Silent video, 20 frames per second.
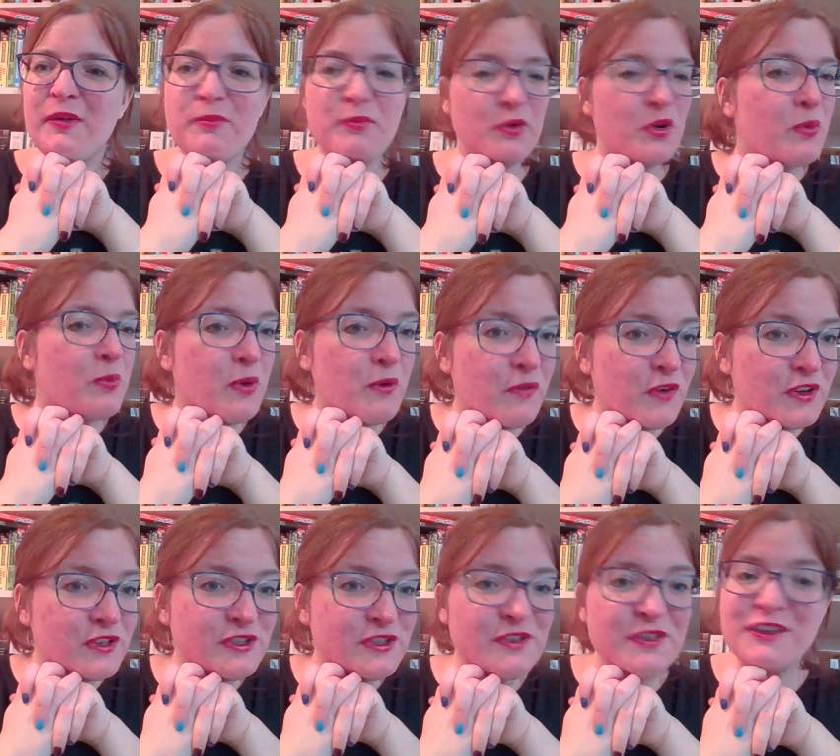book
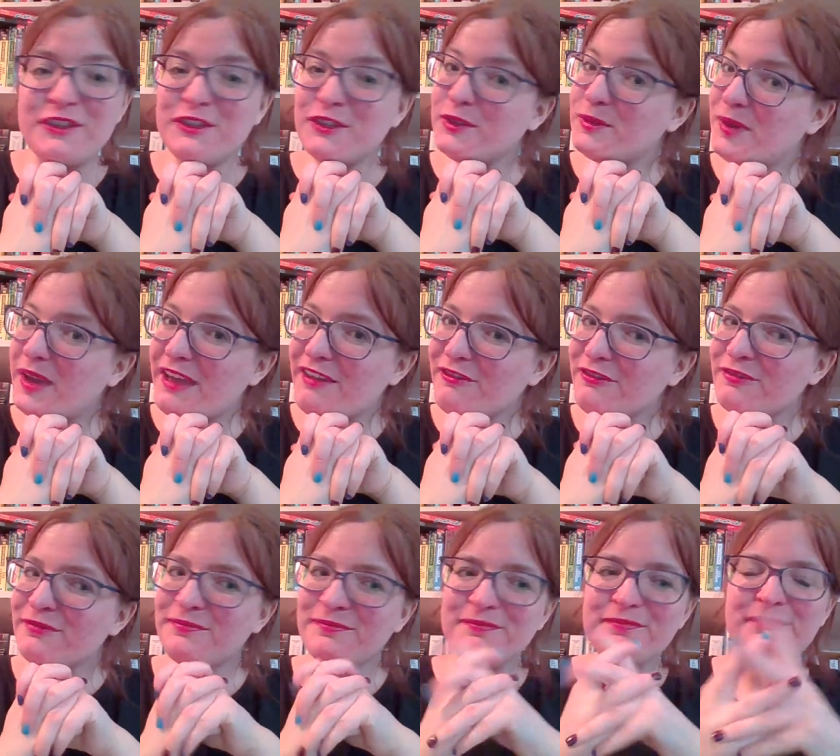preference that you have,
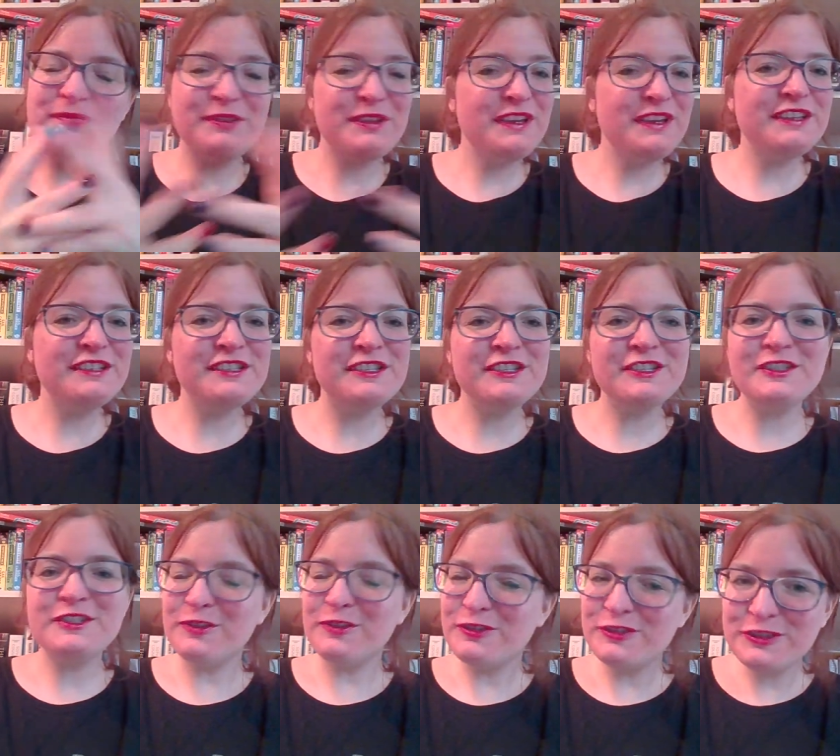please
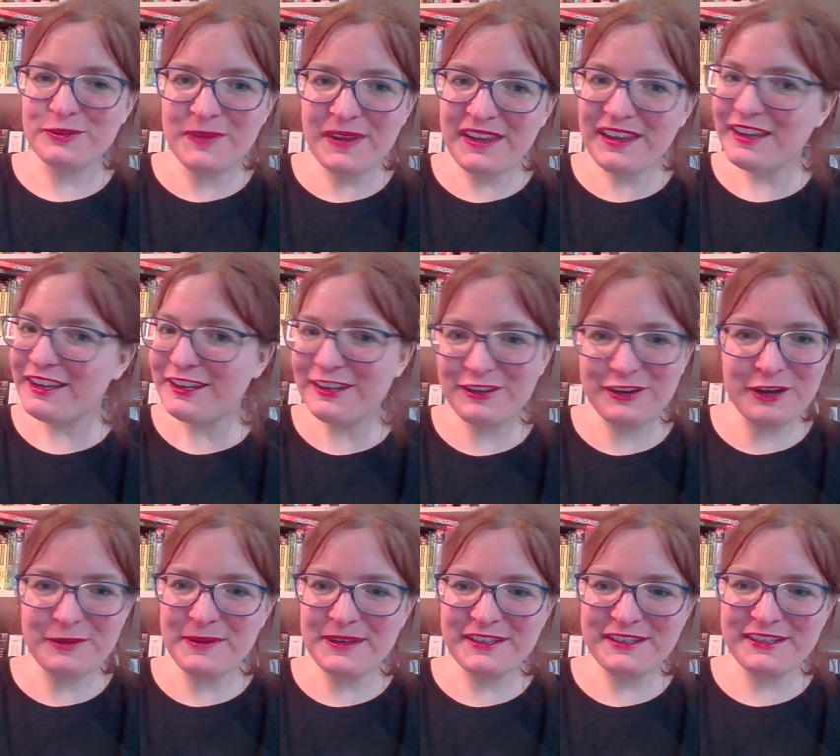talk to me in the
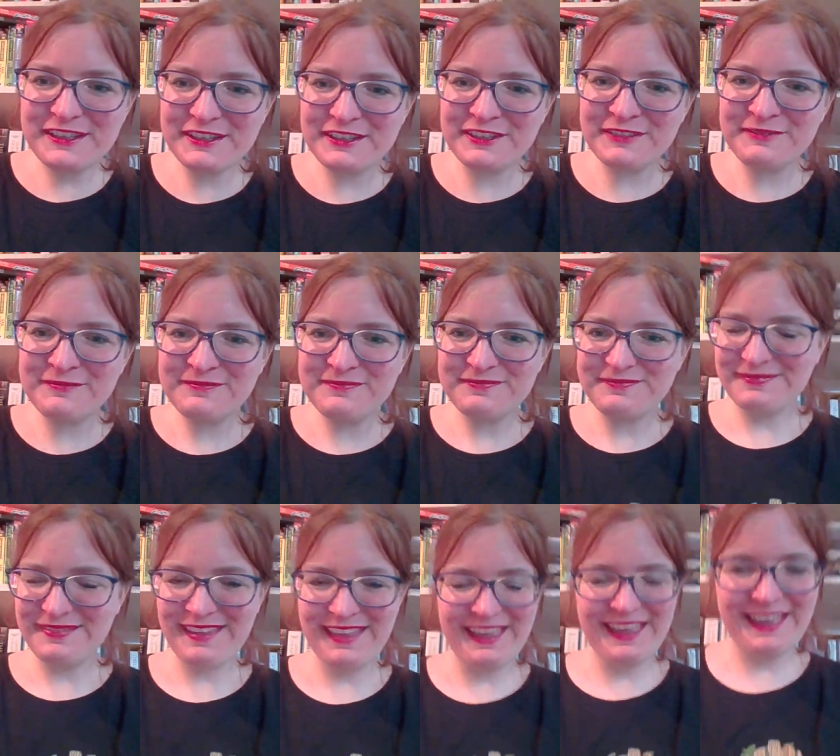comments.
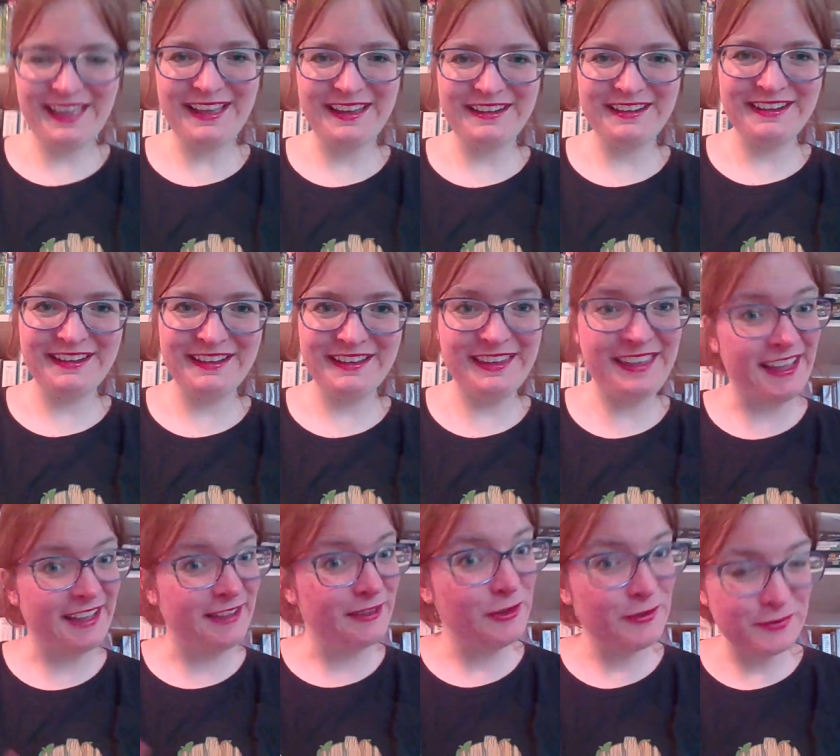And uh,
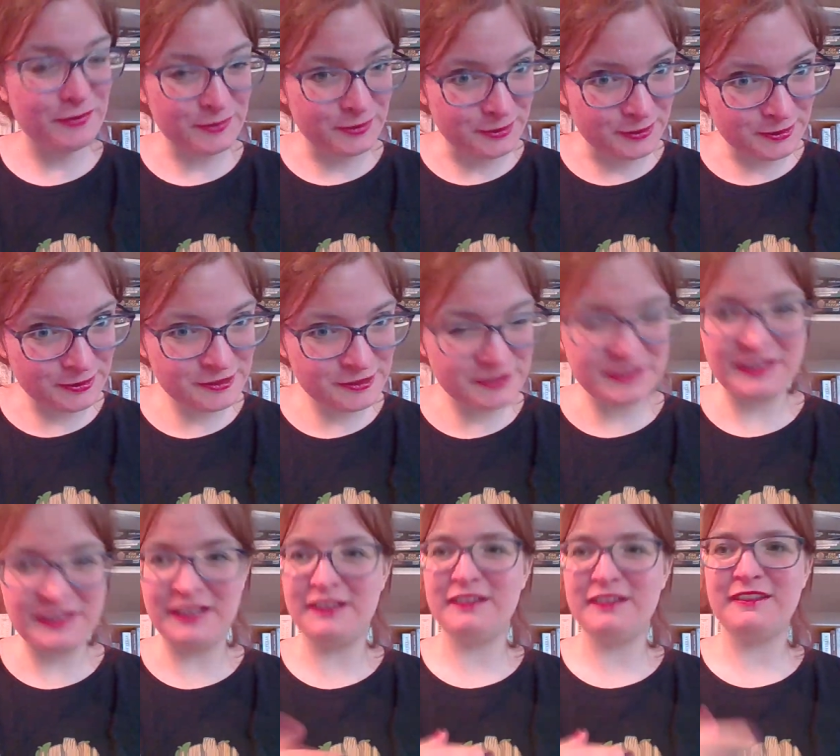yeah, of course,
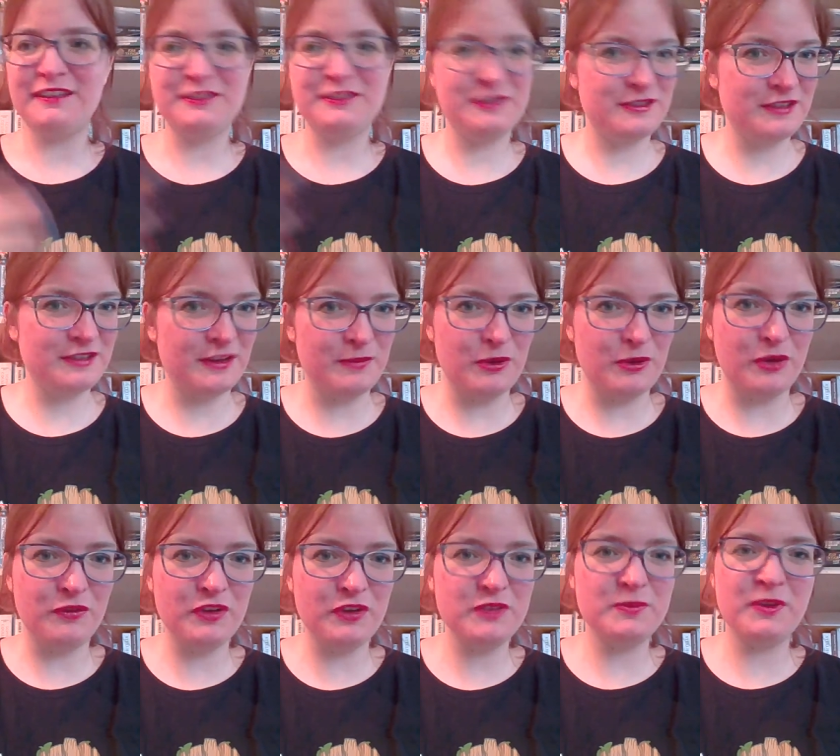uh, this can be
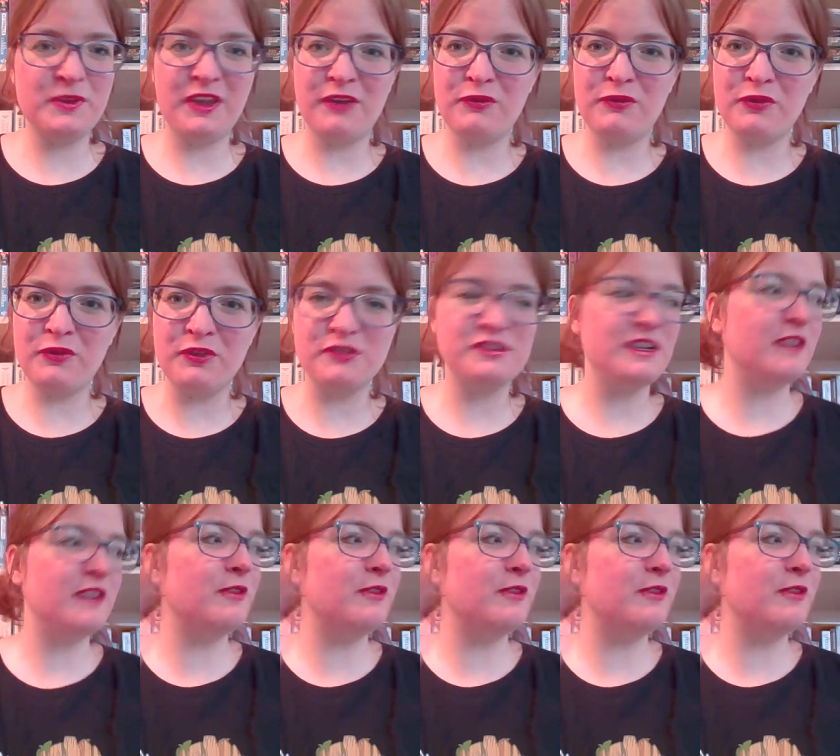obvious, but of course, I